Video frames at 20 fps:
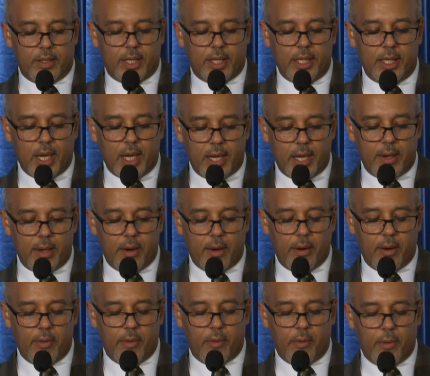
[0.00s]
Tonight,
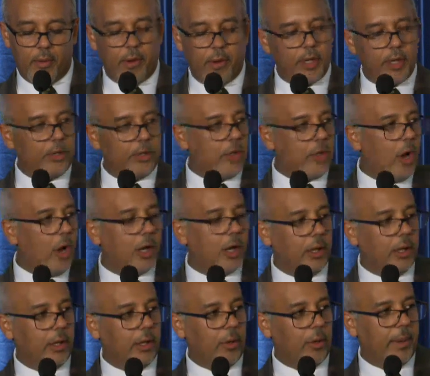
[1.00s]
they're going to
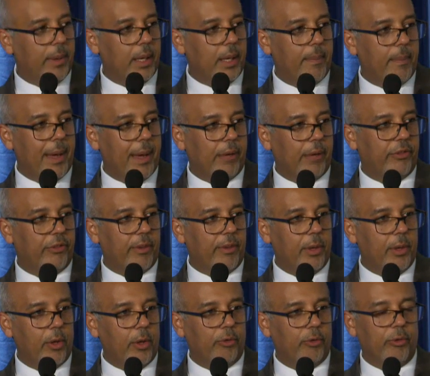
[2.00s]
talk a little bit about
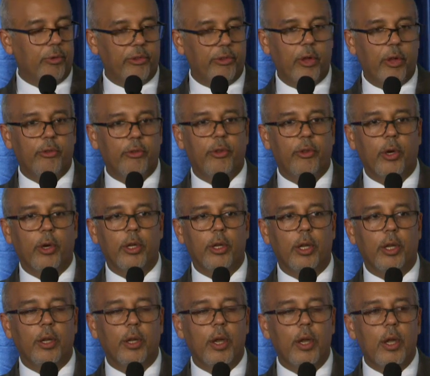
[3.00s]
some of those results. They're going
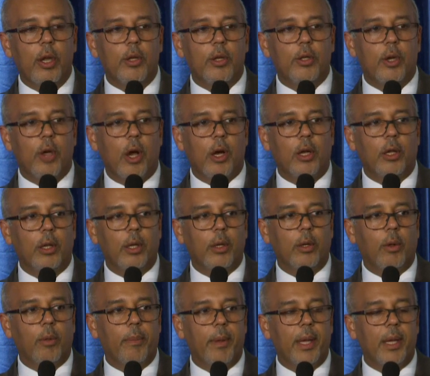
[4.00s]
to talk a
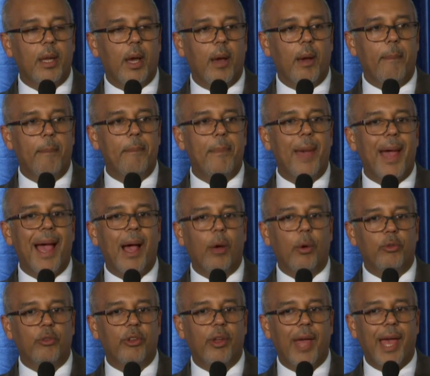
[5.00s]
little bit
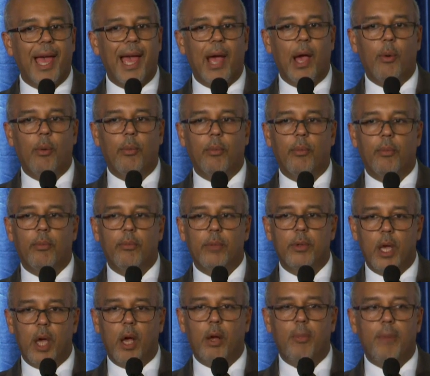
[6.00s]
about how
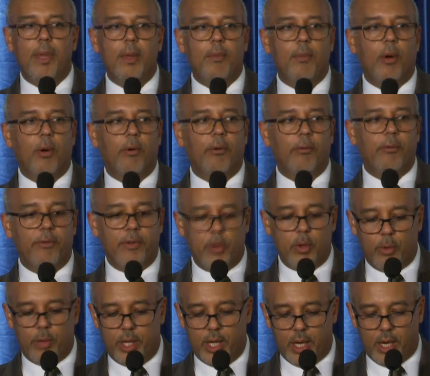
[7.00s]
young people
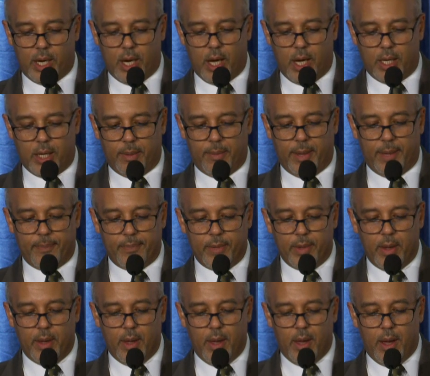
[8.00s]
view the economy,
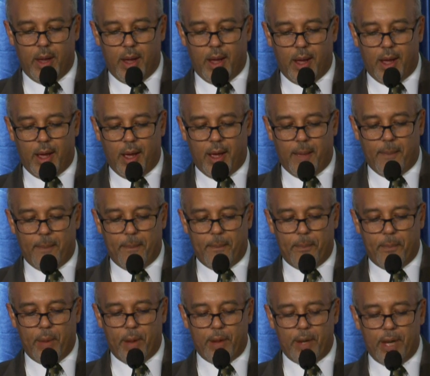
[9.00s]

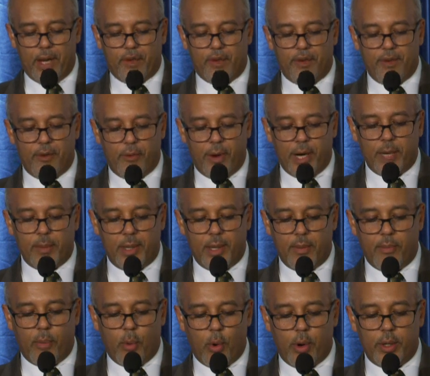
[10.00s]
but it's incredibly
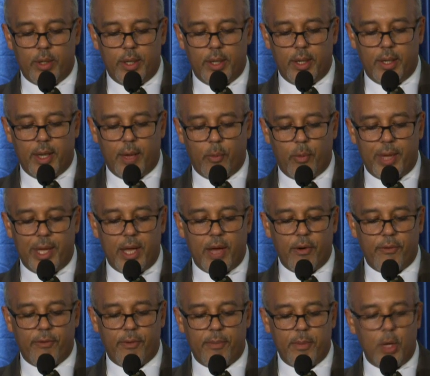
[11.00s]
important that we
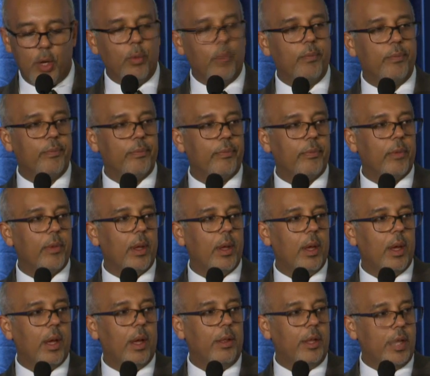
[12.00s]
hear from you.
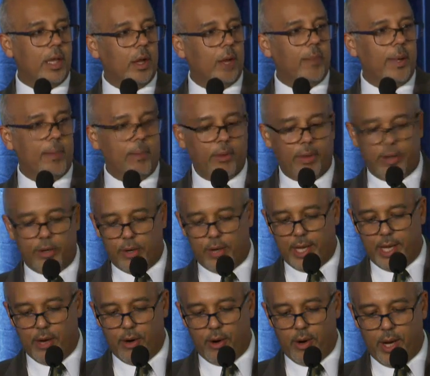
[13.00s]
The young people that are
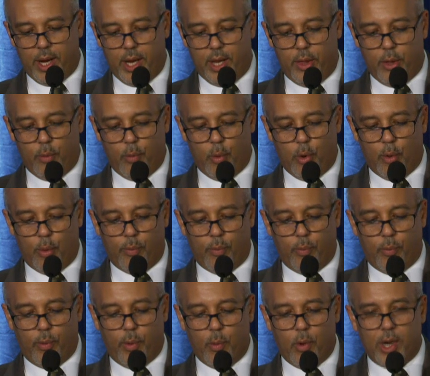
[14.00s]
here in the
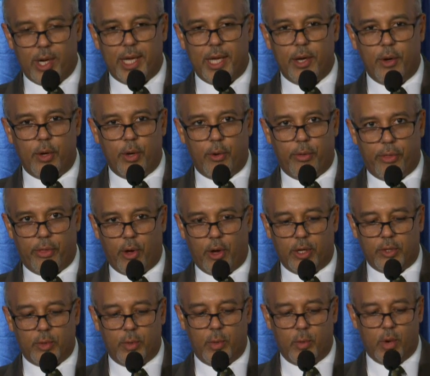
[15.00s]
room. We want to hear your
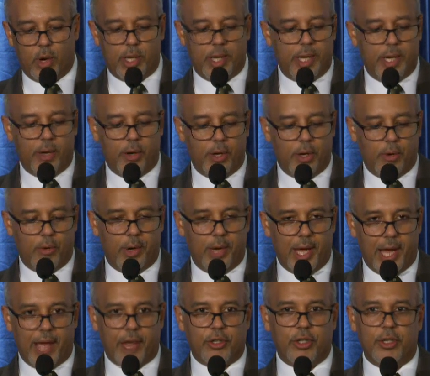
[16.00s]
thoughts. We want to hear your
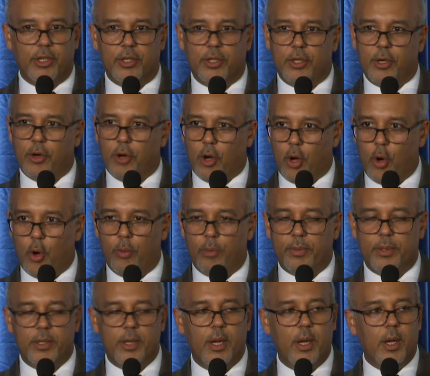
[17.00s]
reactions, your
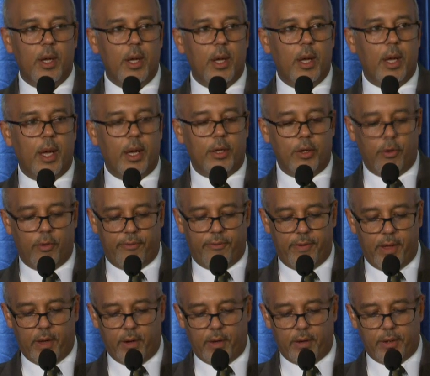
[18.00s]
hopes, and your
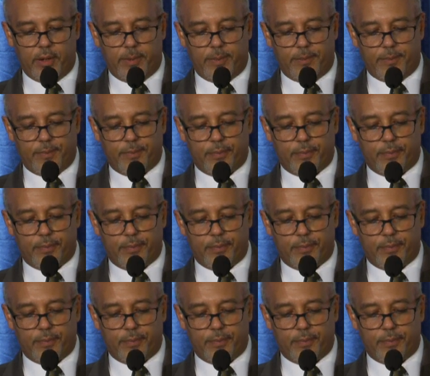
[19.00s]
fears.